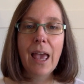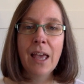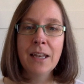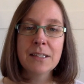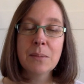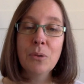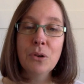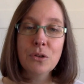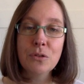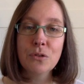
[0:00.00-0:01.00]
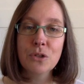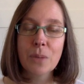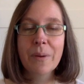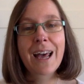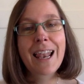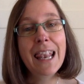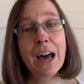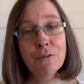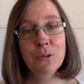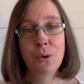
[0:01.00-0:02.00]
and it's a beautiful shop and I
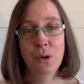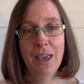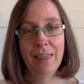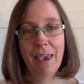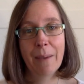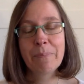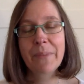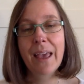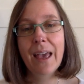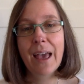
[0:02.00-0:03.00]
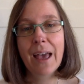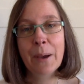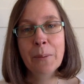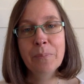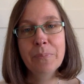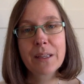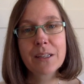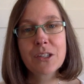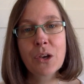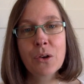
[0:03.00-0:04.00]
loved working there.
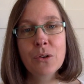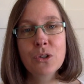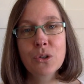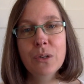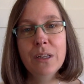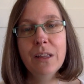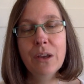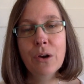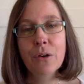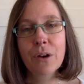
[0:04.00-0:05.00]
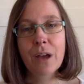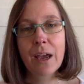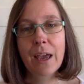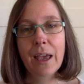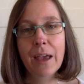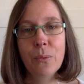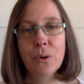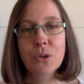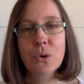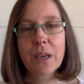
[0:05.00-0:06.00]
So Julie, the owner, and I
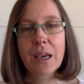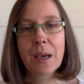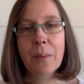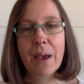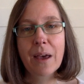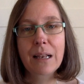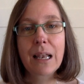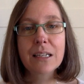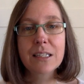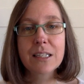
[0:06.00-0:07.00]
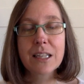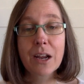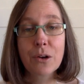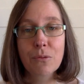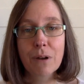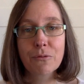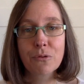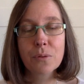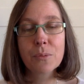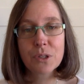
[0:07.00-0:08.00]
were talking about classes that I could run
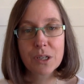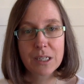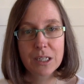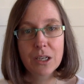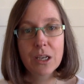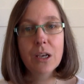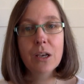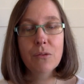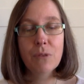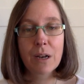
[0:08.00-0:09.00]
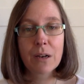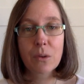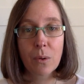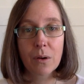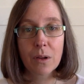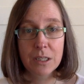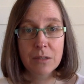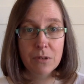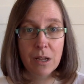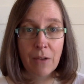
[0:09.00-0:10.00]
for them, because I did
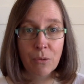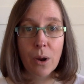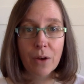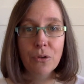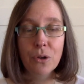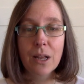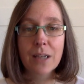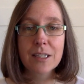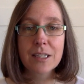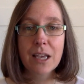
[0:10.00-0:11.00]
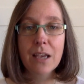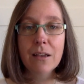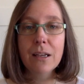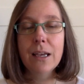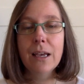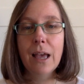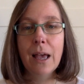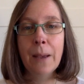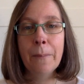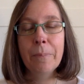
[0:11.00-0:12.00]
have quite a few classes there.
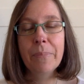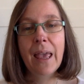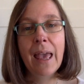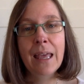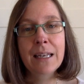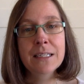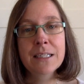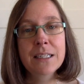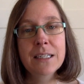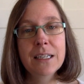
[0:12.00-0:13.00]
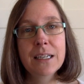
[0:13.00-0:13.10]
And